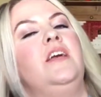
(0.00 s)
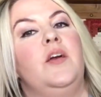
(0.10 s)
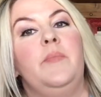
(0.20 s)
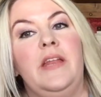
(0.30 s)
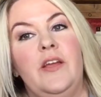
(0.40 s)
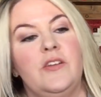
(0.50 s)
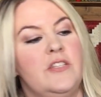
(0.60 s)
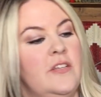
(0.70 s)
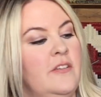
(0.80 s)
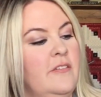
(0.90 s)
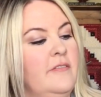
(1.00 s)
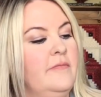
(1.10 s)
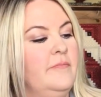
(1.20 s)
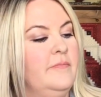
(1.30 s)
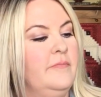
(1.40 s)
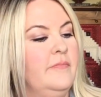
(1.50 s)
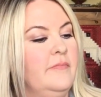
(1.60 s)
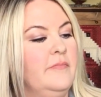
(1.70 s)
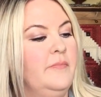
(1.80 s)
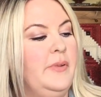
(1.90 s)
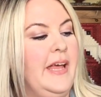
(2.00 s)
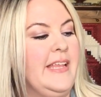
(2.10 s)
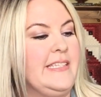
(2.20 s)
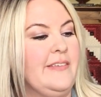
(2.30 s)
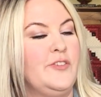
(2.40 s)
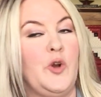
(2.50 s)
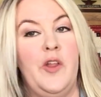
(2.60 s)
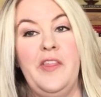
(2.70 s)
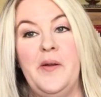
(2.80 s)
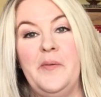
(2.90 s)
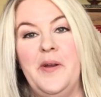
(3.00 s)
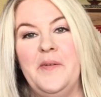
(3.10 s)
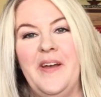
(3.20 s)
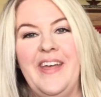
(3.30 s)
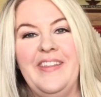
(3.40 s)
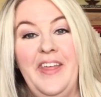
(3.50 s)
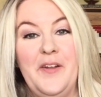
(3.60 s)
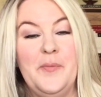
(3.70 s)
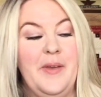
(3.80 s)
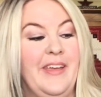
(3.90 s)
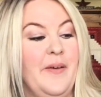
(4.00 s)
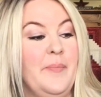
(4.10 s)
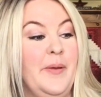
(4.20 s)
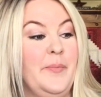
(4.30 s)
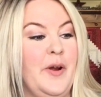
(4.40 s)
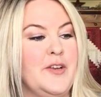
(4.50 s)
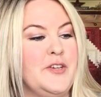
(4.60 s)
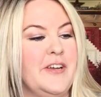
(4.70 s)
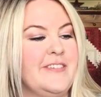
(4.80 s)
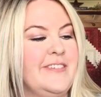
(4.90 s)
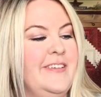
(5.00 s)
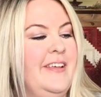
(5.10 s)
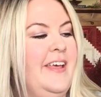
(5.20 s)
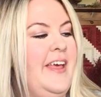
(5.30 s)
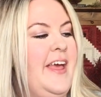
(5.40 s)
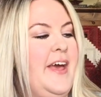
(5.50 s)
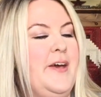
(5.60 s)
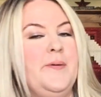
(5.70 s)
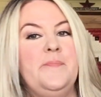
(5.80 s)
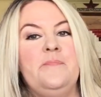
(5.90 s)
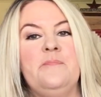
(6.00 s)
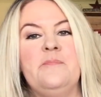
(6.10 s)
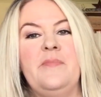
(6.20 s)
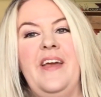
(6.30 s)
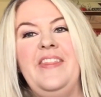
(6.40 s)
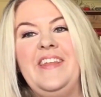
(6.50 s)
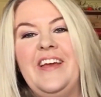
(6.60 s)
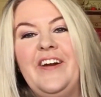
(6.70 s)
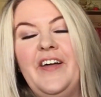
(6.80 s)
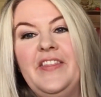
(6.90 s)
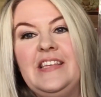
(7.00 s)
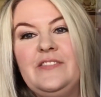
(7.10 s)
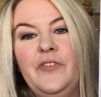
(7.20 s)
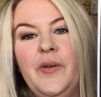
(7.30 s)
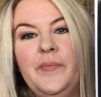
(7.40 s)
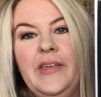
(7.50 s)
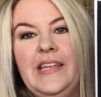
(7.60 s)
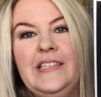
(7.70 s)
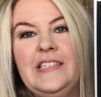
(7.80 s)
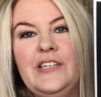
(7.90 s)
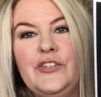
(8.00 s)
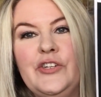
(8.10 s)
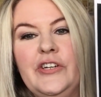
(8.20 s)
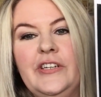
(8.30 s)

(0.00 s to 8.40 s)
immediate plans of starting that right away. That'll be a big project. And then I got this from Kitten Stitcher.